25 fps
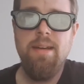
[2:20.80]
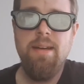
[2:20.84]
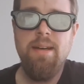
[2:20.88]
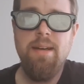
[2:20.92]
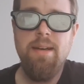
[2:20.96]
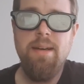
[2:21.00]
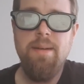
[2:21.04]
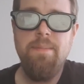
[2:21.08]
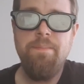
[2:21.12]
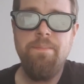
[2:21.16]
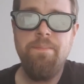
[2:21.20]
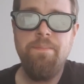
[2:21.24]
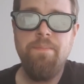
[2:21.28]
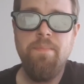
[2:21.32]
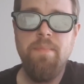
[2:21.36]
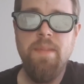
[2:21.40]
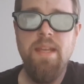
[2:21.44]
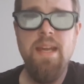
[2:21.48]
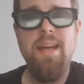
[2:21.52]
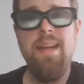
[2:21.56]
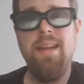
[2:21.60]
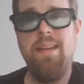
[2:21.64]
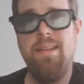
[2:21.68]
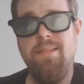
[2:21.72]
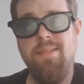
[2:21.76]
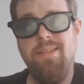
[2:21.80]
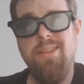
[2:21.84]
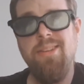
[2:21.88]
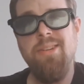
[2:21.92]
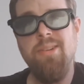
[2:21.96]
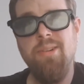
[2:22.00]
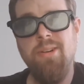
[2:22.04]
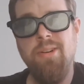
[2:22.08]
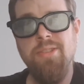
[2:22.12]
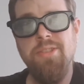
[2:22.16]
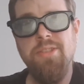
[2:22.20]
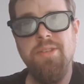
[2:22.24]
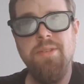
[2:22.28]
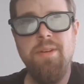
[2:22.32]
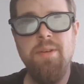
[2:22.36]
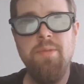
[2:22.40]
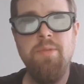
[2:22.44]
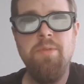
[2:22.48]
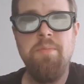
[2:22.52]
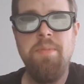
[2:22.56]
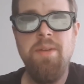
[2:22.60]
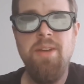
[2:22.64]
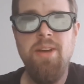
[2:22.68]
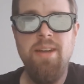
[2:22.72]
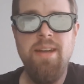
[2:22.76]
Um, and you know, also it
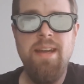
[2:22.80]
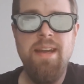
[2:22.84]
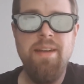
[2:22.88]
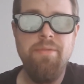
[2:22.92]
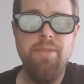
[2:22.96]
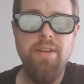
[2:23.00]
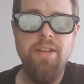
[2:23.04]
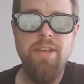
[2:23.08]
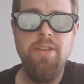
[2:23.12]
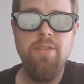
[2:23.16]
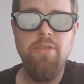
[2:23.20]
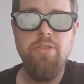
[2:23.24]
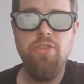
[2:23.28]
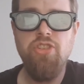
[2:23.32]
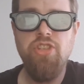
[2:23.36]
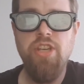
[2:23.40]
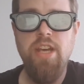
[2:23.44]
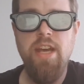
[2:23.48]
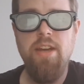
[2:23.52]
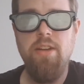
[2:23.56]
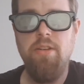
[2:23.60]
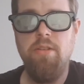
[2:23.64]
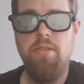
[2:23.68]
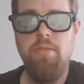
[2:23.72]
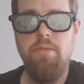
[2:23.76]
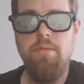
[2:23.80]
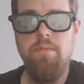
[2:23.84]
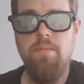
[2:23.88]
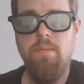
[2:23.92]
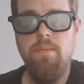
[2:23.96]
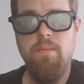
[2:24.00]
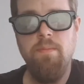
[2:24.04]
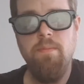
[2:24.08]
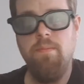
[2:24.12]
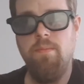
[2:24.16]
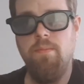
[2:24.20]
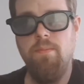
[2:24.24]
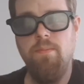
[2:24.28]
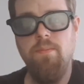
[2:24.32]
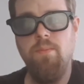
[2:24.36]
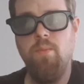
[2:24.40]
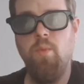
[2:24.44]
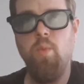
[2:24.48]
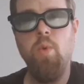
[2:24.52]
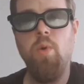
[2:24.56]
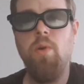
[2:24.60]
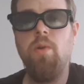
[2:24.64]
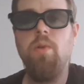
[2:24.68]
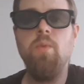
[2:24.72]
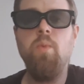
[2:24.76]
would be on every news channel
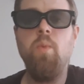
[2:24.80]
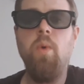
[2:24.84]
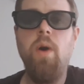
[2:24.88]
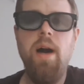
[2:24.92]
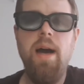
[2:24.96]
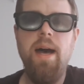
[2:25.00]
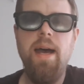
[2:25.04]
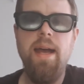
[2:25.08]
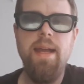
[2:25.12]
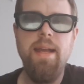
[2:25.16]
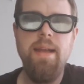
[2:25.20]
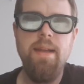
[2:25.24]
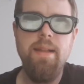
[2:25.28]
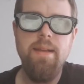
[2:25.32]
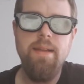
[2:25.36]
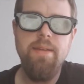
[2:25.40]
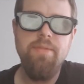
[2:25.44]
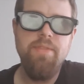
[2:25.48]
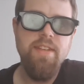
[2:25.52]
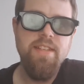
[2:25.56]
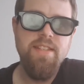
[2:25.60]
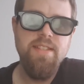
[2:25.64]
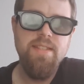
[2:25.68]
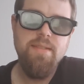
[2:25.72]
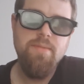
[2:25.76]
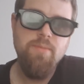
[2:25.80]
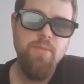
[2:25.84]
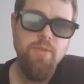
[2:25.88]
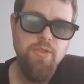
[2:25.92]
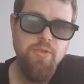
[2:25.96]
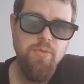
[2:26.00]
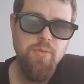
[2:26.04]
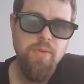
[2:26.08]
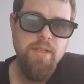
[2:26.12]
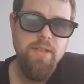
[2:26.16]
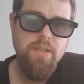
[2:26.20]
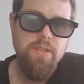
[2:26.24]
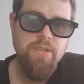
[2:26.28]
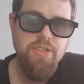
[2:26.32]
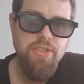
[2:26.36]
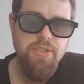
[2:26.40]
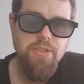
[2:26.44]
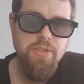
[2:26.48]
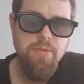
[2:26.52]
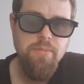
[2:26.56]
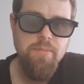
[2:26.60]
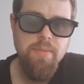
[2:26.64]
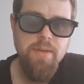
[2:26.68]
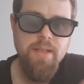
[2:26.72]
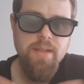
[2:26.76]
worldwide if this was real
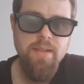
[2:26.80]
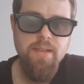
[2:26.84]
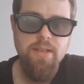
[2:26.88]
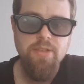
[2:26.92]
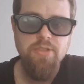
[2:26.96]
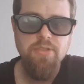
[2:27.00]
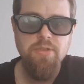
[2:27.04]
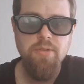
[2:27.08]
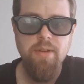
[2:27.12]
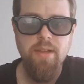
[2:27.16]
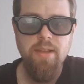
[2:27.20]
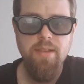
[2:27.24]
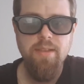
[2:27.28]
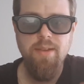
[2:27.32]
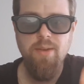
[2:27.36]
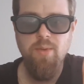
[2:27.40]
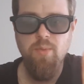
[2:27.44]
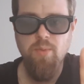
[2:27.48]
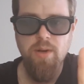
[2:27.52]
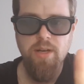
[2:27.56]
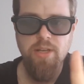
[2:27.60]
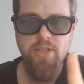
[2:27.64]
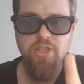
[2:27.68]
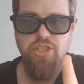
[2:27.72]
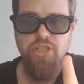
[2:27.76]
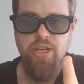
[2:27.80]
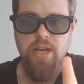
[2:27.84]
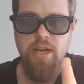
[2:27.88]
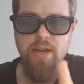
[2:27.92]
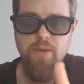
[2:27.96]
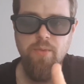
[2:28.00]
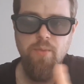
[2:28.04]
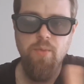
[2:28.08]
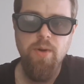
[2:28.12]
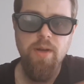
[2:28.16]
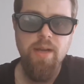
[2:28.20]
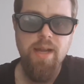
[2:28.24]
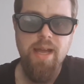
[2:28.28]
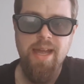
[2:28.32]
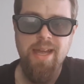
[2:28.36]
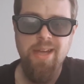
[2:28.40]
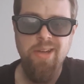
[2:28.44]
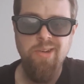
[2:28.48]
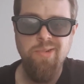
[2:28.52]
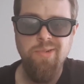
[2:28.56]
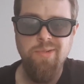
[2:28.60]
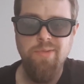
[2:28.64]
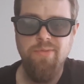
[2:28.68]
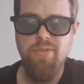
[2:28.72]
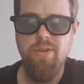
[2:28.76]
too. But there's only the one shot, one
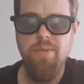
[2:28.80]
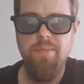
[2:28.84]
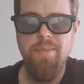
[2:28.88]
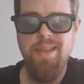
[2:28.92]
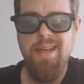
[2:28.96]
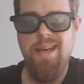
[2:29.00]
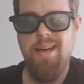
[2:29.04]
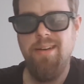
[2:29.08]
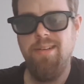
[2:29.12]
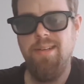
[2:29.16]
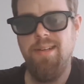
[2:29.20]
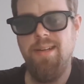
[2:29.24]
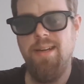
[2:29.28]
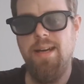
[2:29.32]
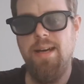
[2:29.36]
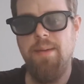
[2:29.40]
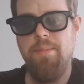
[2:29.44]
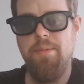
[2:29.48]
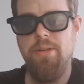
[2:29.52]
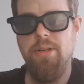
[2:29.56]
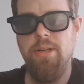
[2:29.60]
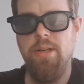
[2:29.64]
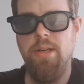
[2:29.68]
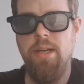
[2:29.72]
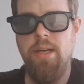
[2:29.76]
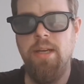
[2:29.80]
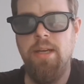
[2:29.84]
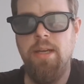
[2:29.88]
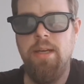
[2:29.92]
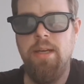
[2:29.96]
angle from the helicopter.